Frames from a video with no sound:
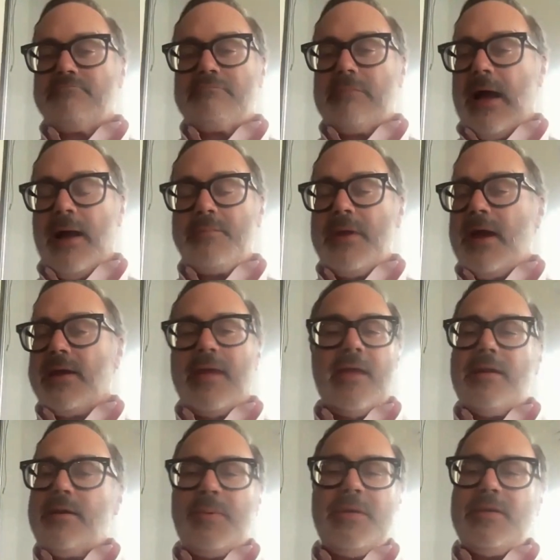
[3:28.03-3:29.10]
I'm not getting
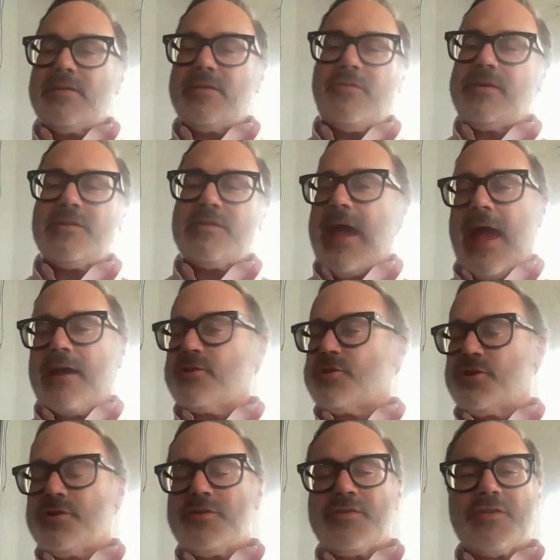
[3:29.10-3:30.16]
a piece of his
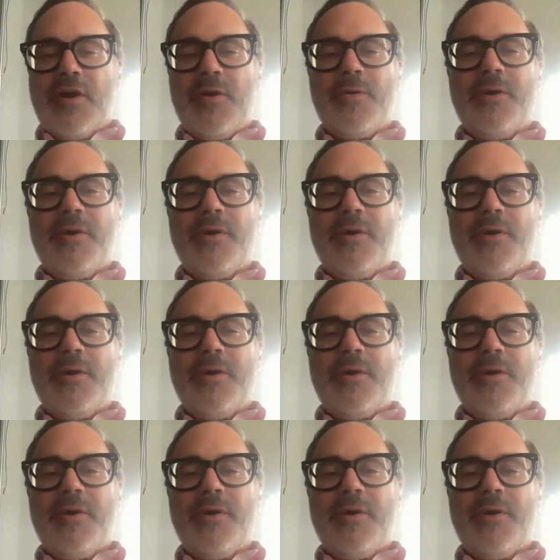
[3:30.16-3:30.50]
action, so